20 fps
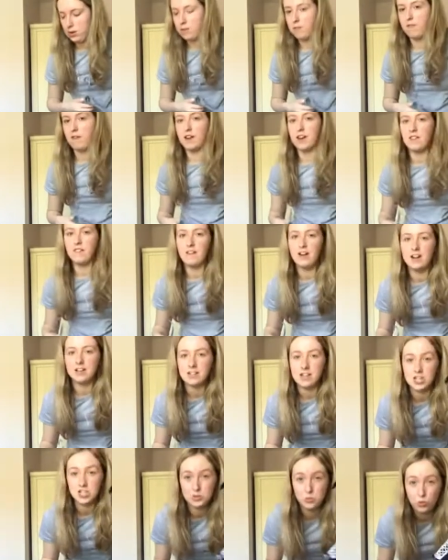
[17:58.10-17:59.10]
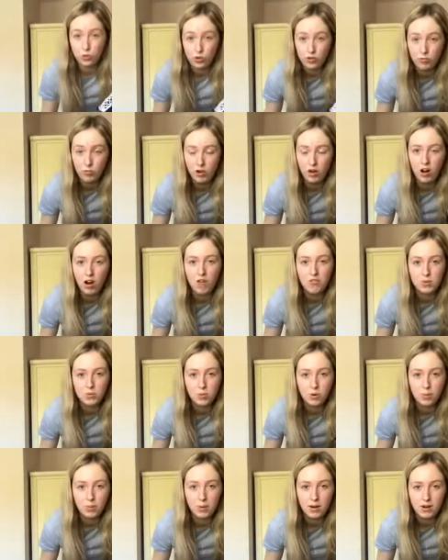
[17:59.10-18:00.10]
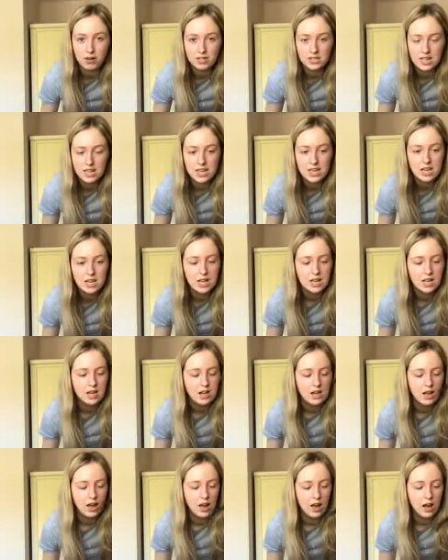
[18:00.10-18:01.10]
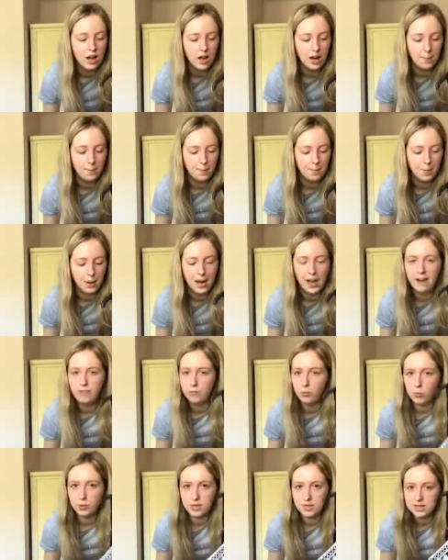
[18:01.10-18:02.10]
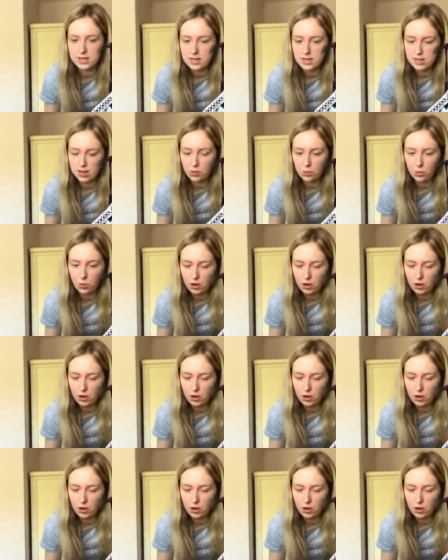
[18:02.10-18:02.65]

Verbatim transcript: Funny fact, I actually bought this for my after prom party, um, but I have worn it since, and I've worn it